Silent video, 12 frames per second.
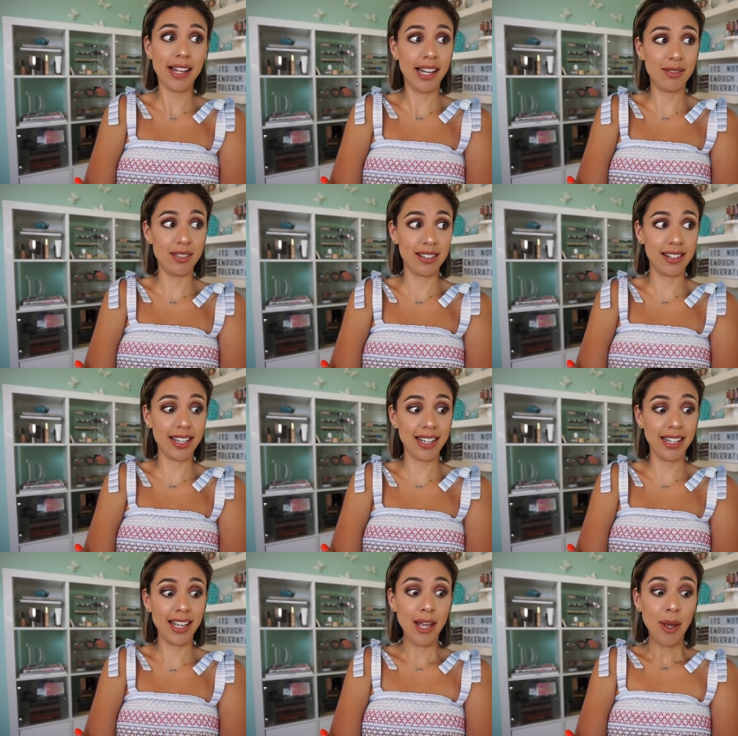I have to
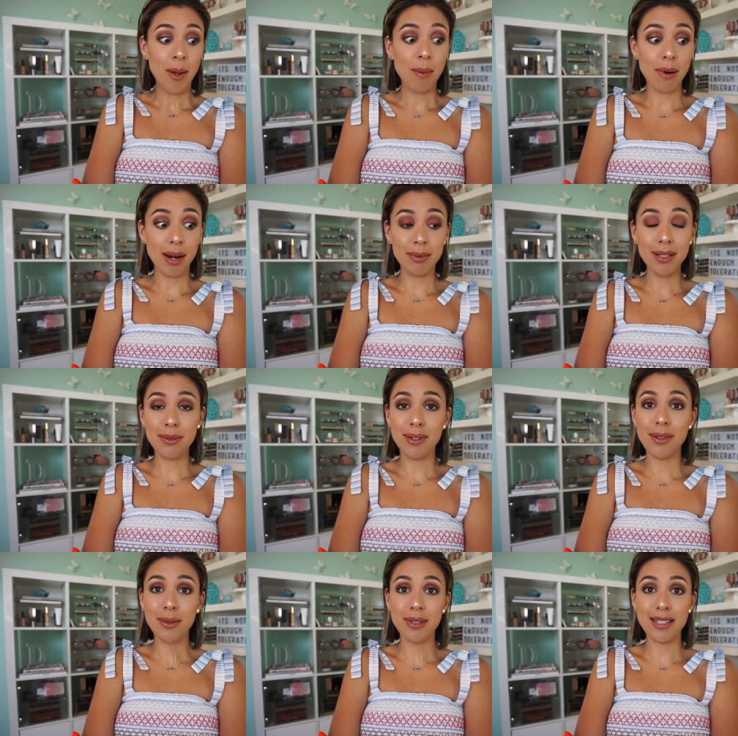say. Probably one
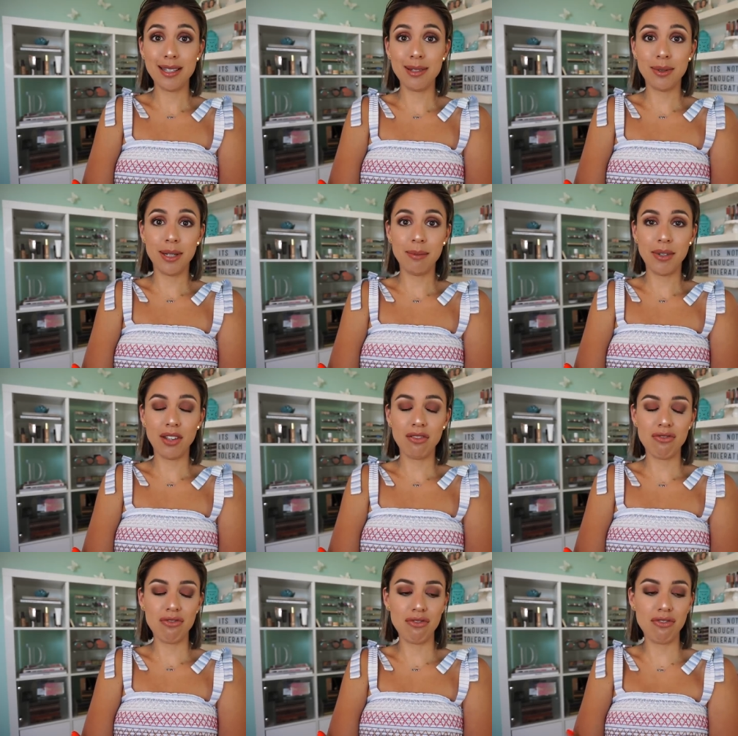of the reasons why I'm like,
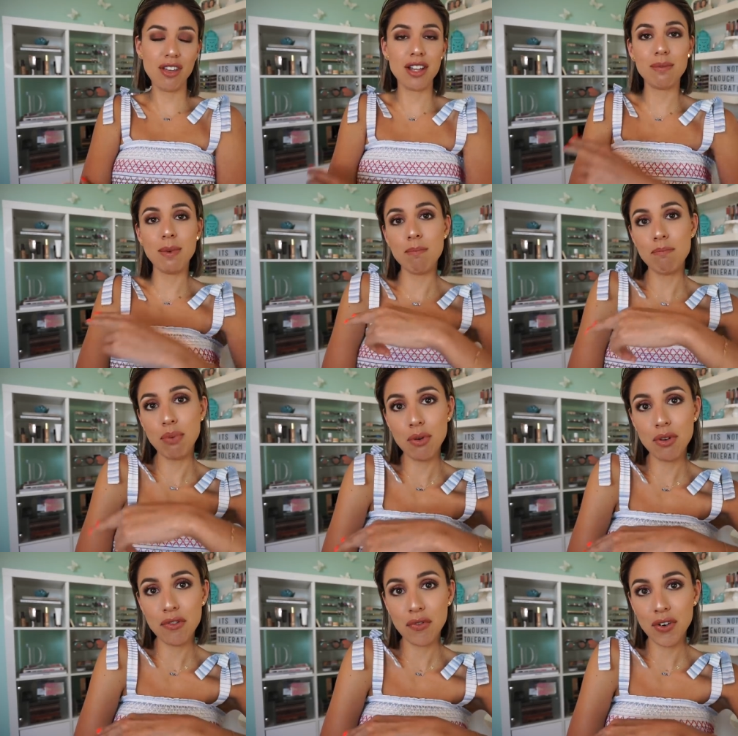that's my
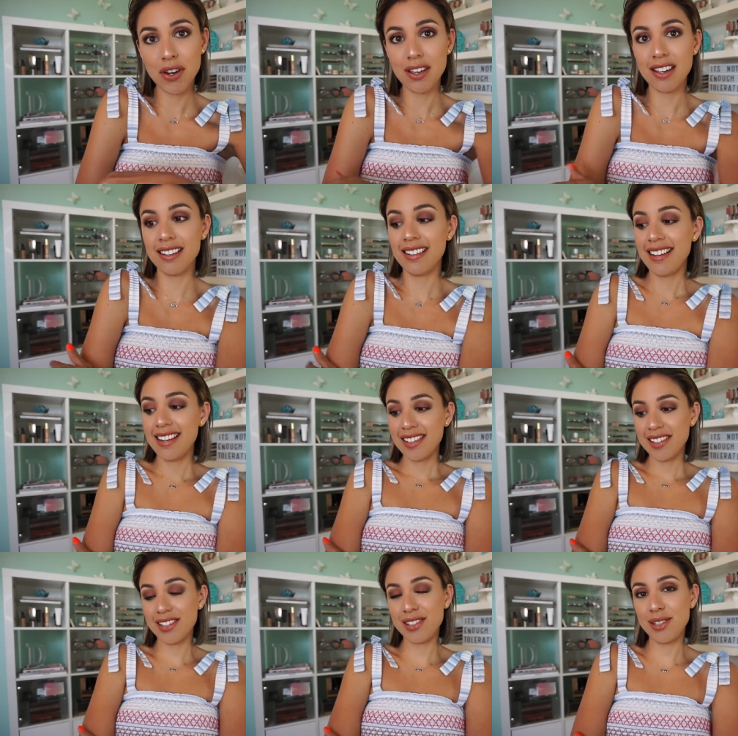boyfriend,
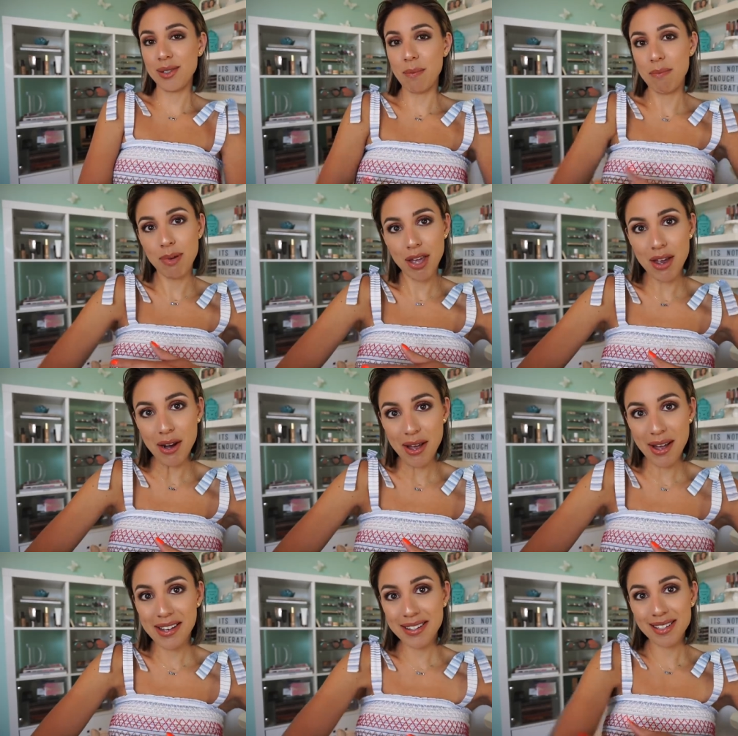because he's a
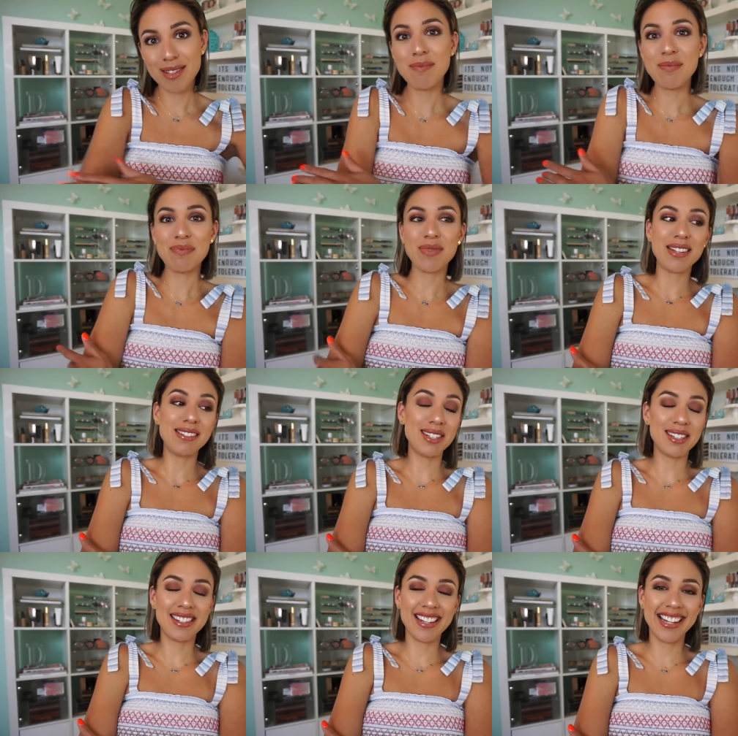badass.
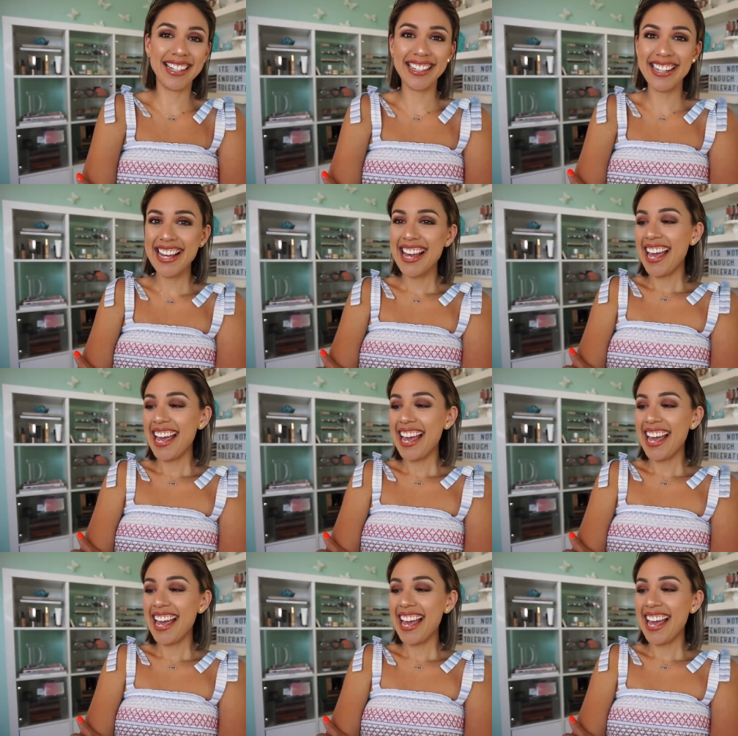Just saying.